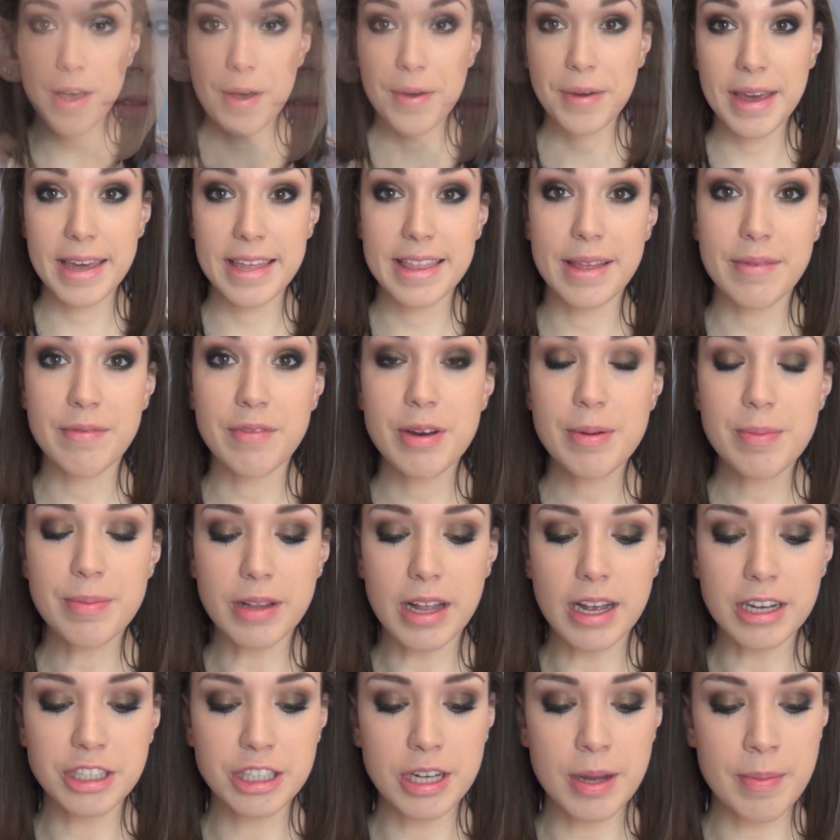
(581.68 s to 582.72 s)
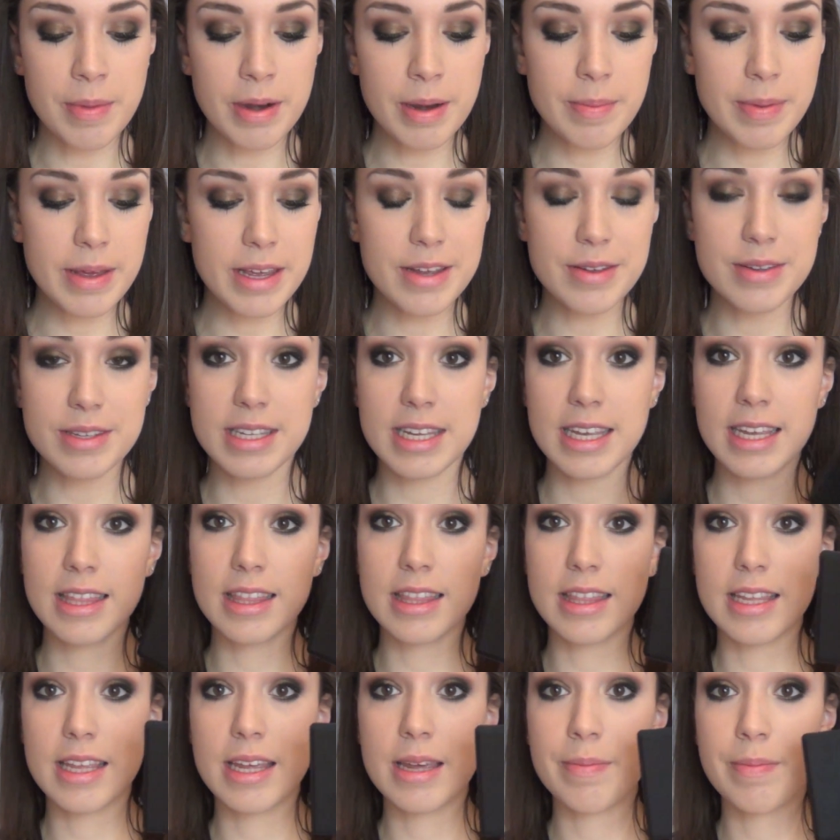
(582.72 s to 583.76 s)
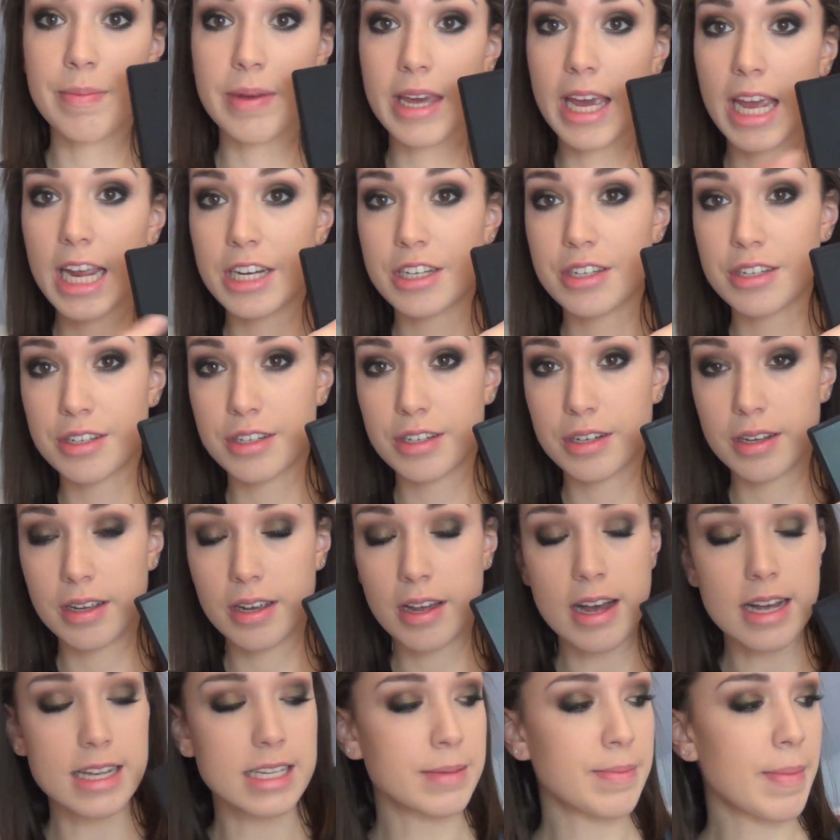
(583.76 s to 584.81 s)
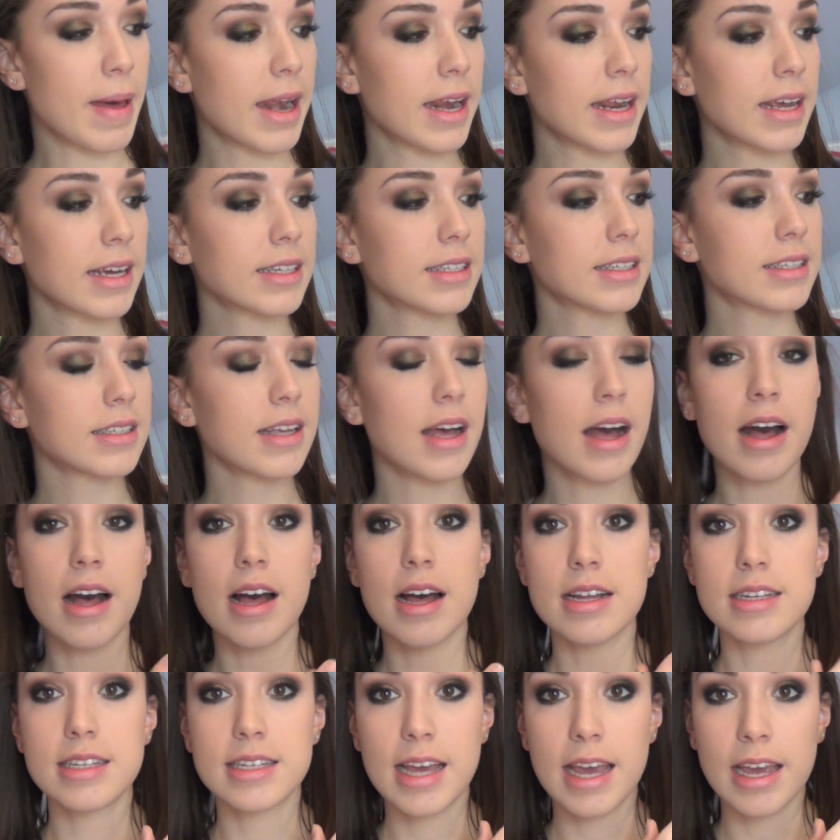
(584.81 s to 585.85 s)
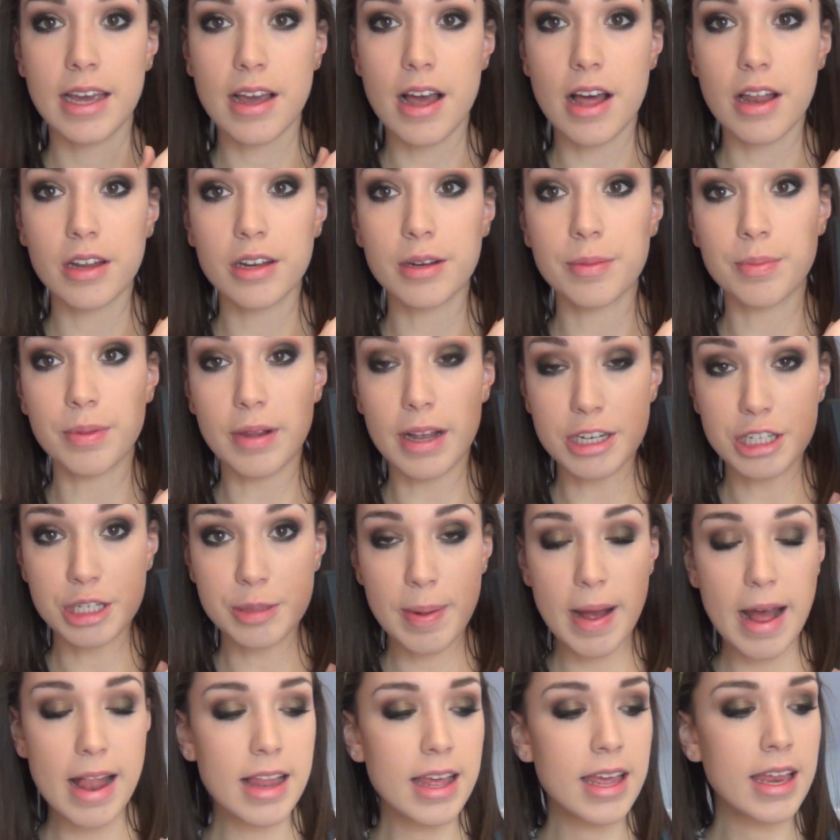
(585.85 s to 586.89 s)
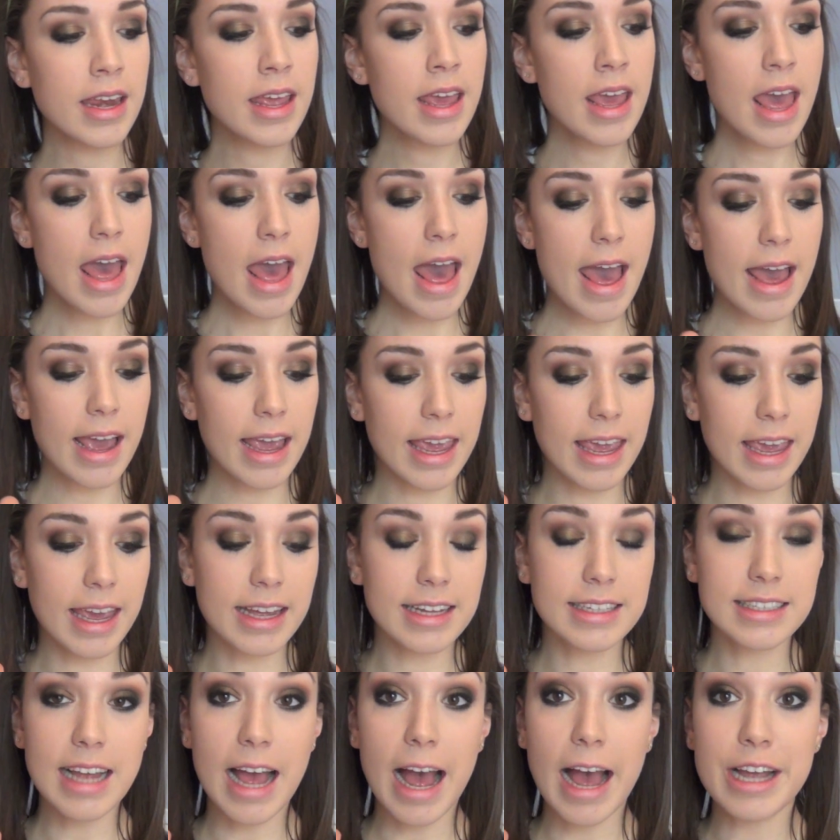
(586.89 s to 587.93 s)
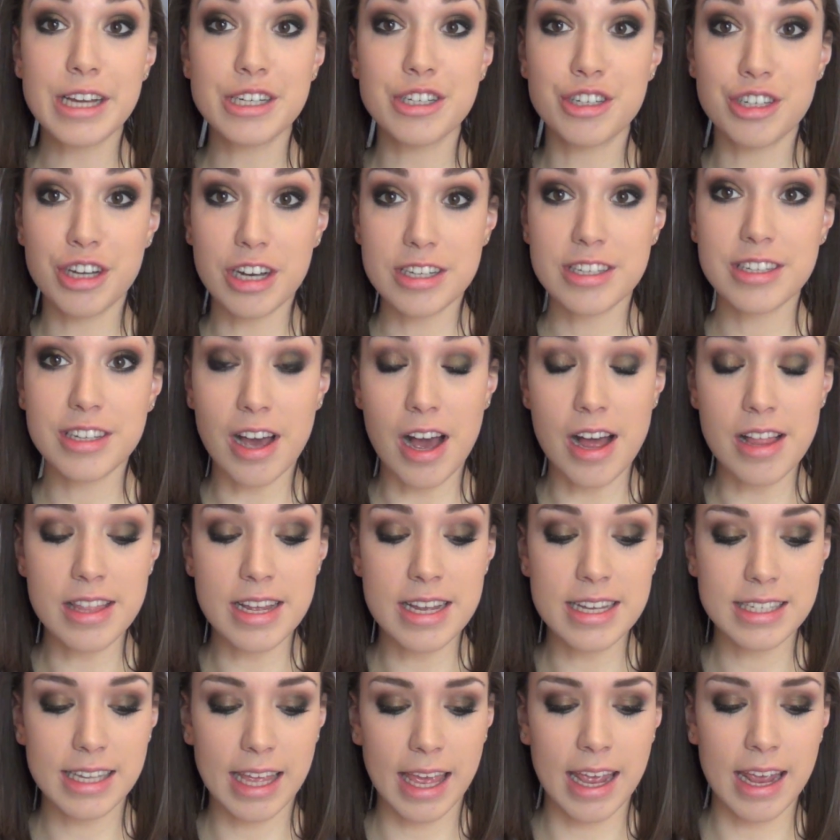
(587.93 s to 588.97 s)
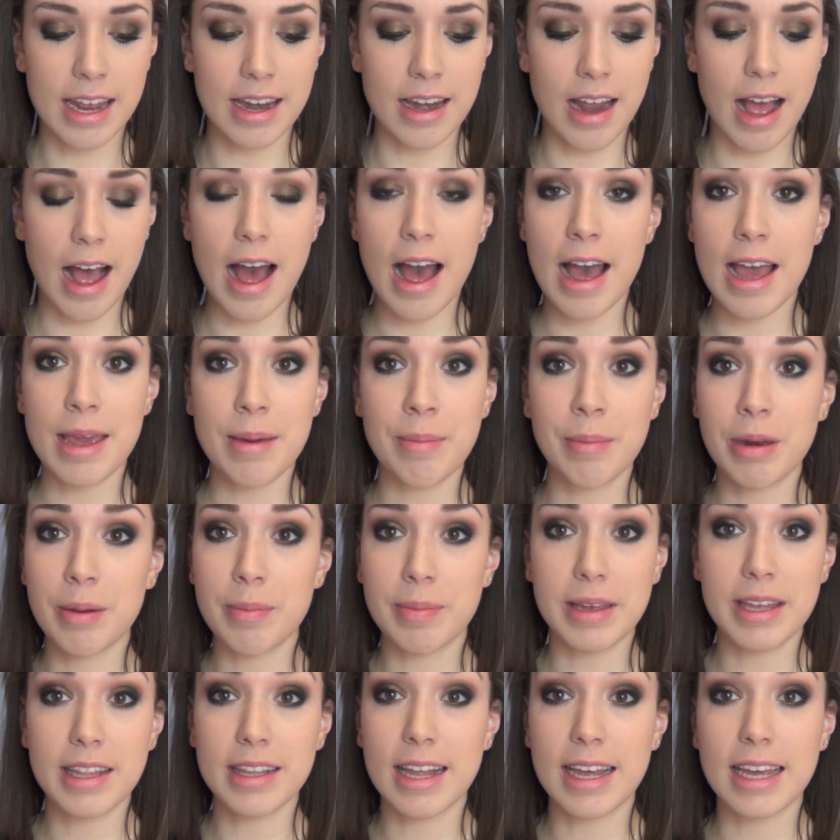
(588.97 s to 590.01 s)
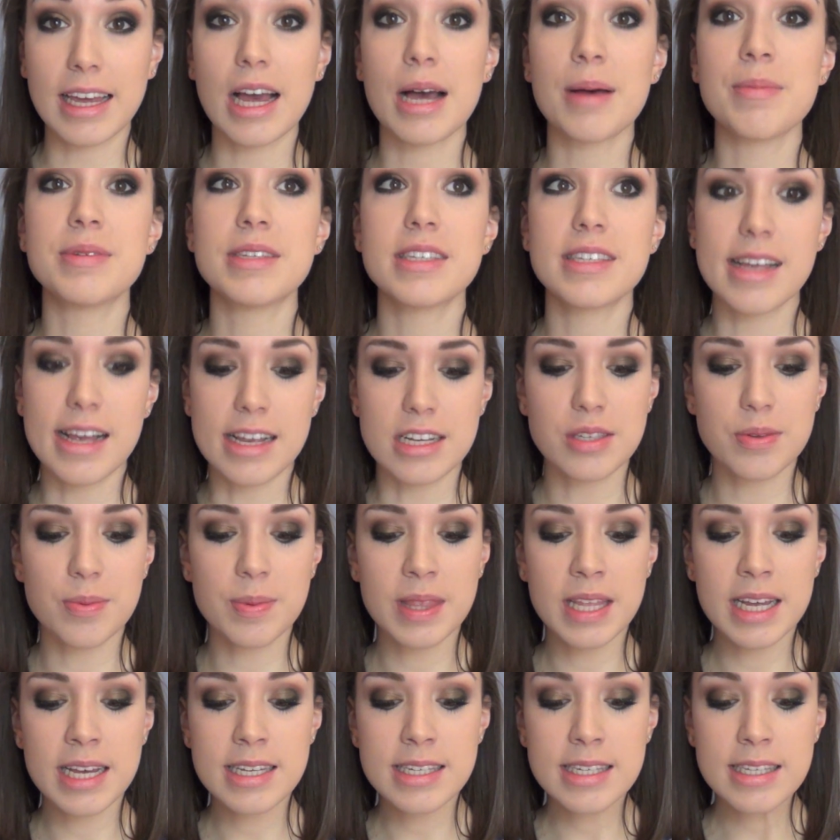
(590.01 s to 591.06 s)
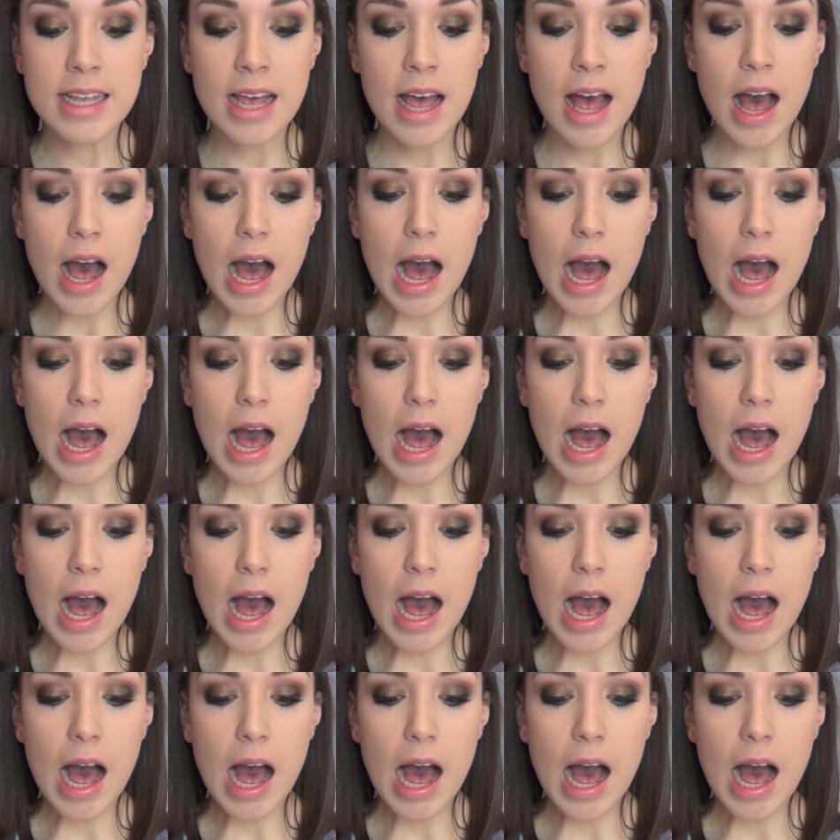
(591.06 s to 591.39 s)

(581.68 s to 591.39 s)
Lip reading: Okay, then for blush, I'm going to be using the BH Cosmetics 10 color blush palette, and I just got this and I'm going to be like obsessed with this.